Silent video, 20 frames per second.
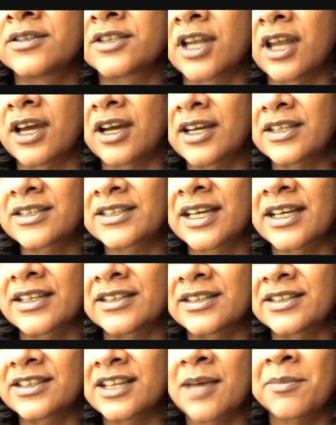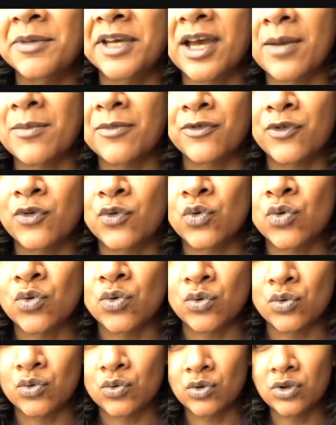So like I said, it's coming up
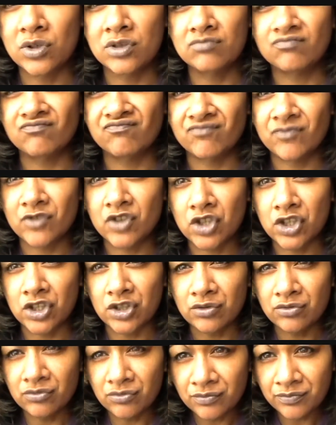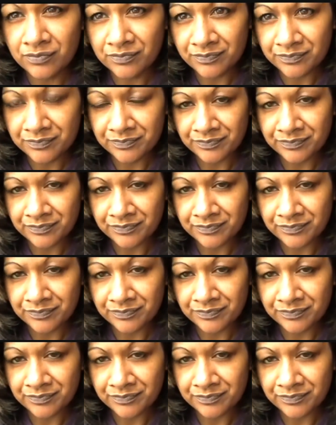for June,